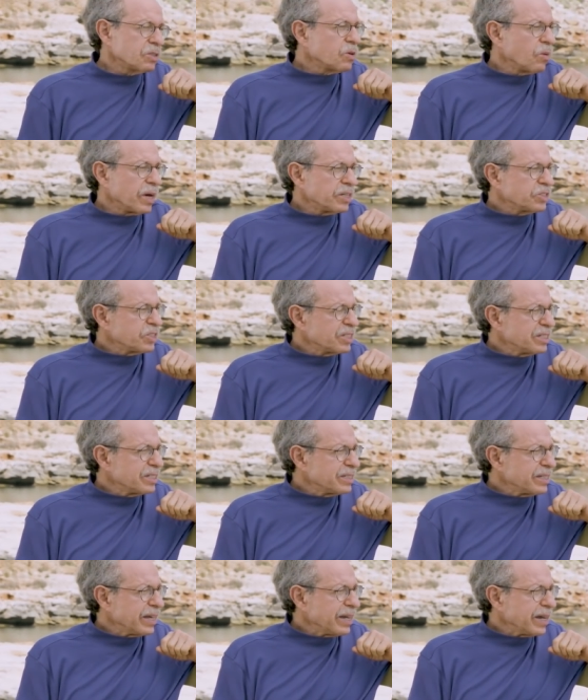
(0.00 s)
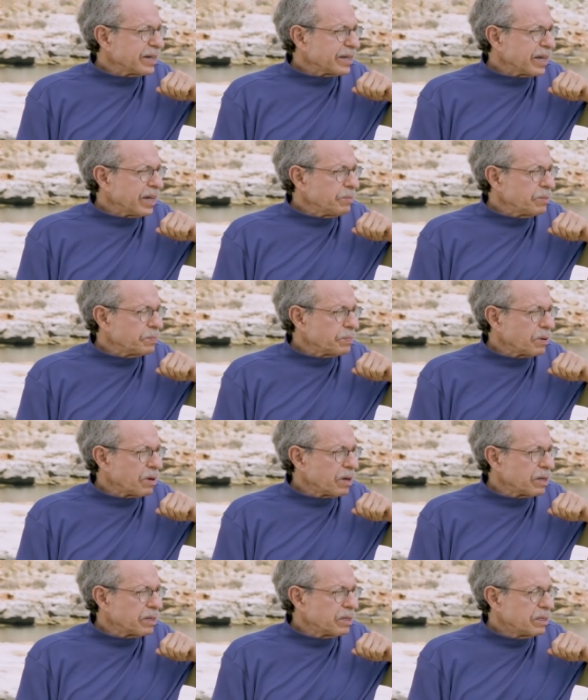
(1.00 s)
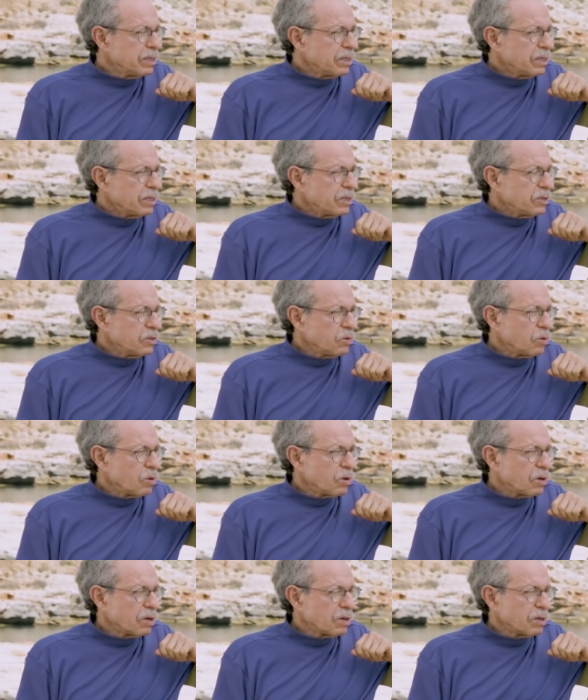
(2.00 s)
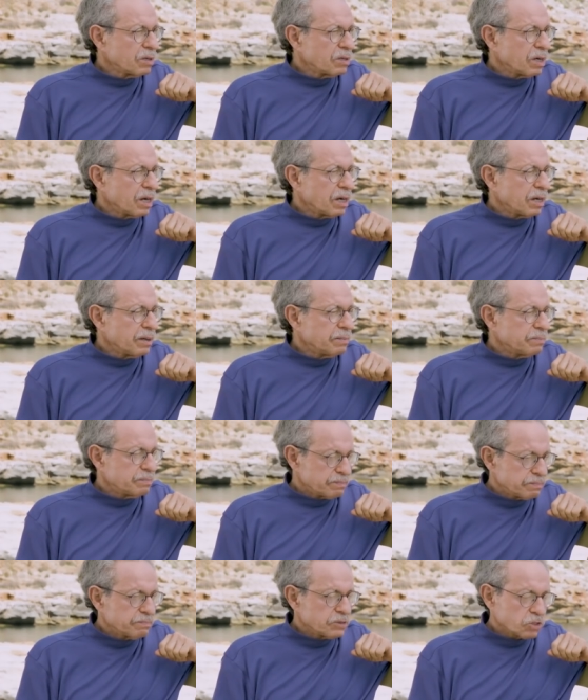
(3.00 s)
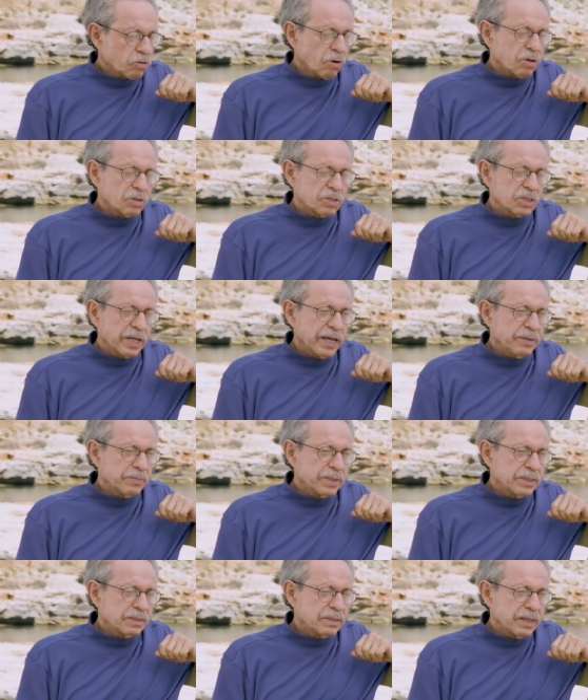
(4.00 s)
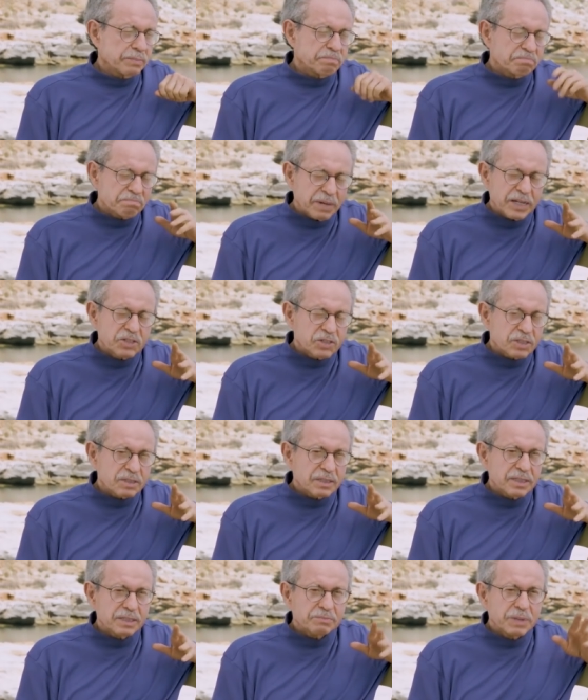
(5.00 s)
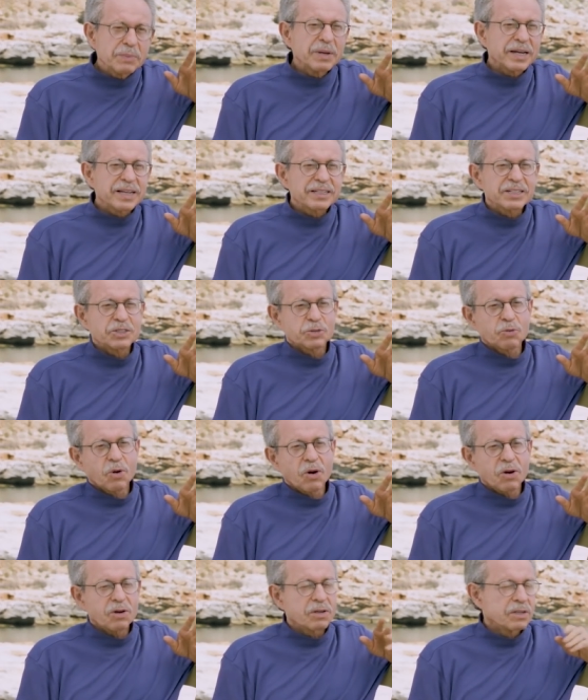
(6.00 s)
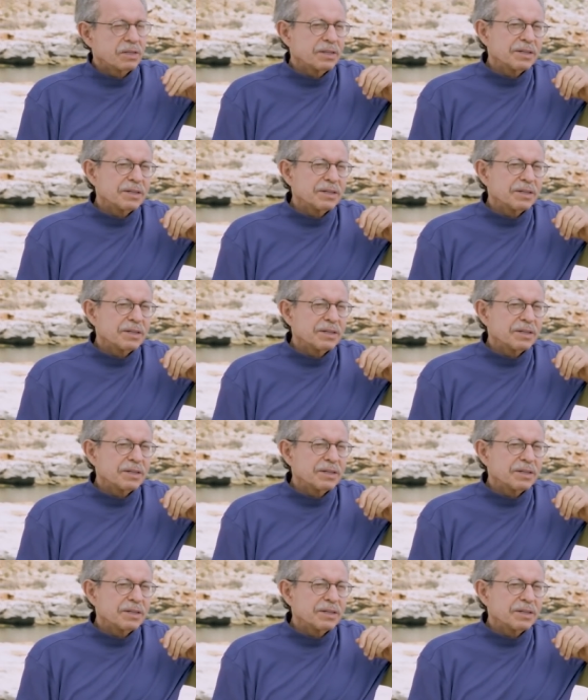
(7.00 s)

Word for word: question, and then I came upon your strong statement that basically, maybe I get this wrong,